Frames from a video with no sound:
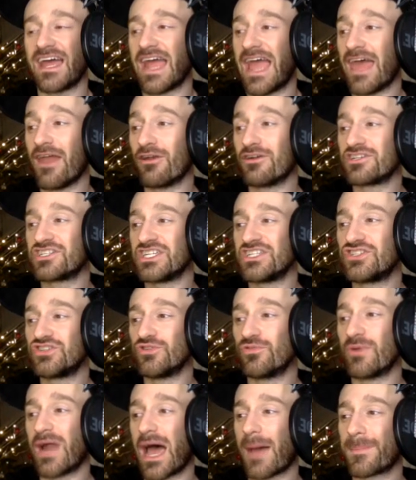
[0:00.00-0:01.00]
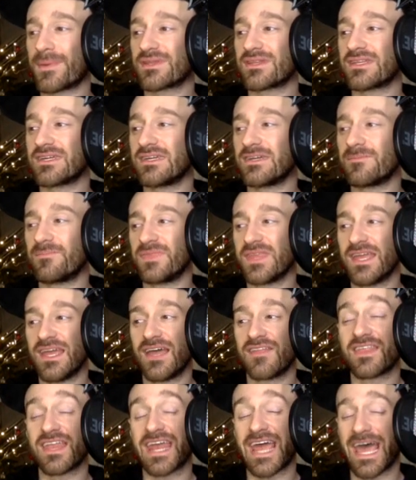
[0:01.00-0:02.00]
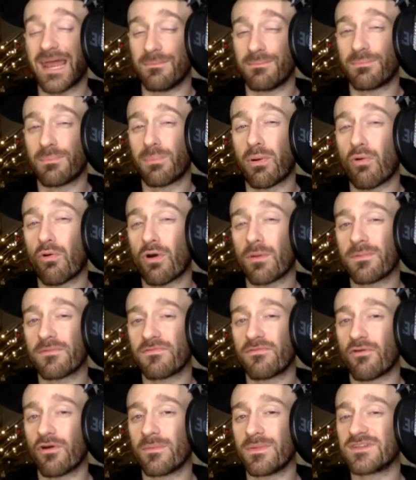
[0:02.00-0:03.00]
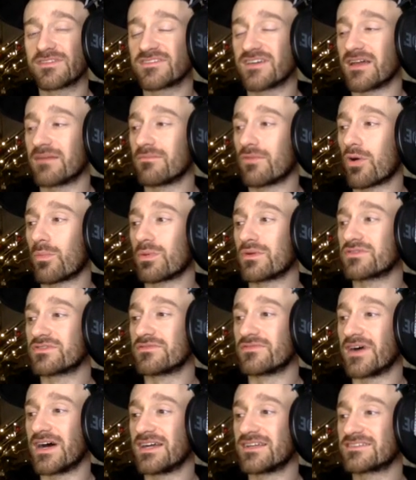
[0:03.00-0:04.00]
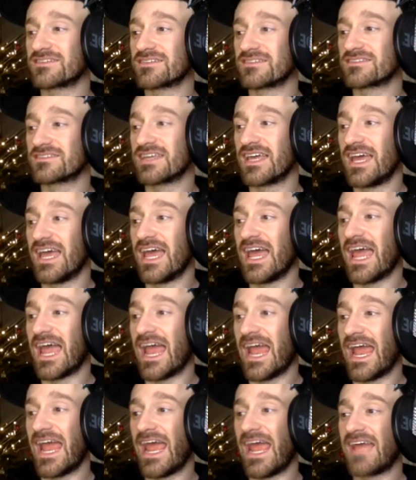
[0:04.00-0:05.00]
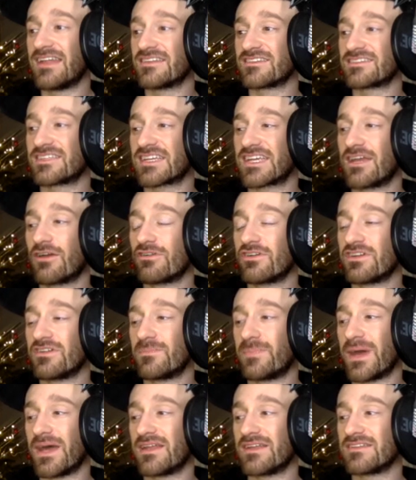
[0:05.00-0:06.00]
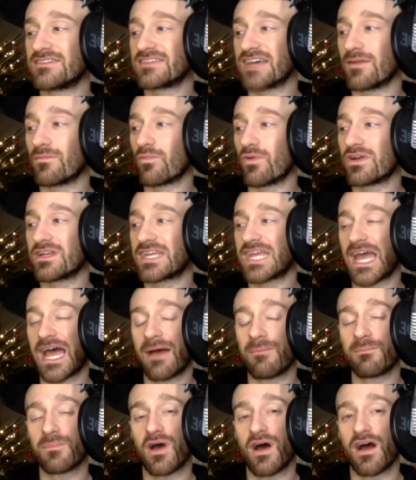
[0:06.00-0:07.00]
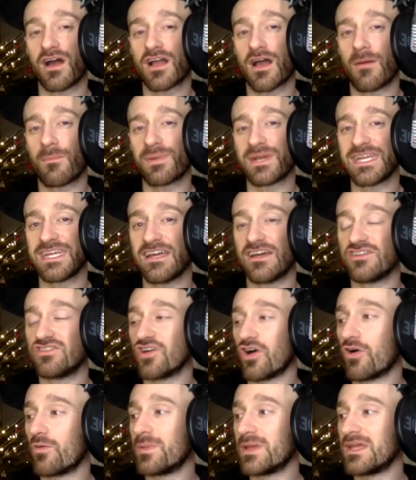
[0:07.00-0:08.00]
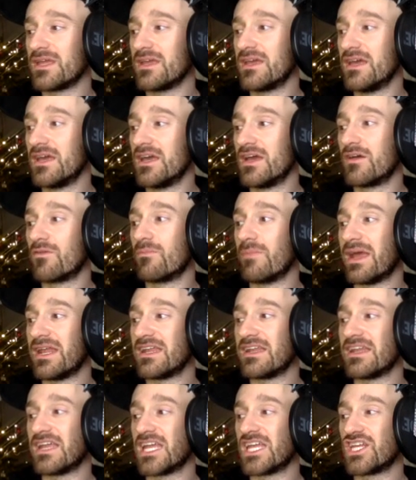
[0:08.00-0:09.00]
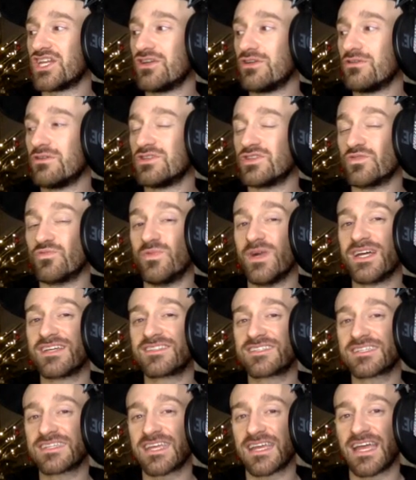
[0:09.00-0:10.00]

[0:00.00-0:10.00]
energy too rapidly, that it had poor performance on mobile devices, and security dependence on one company, Adobe, made it a huge risk,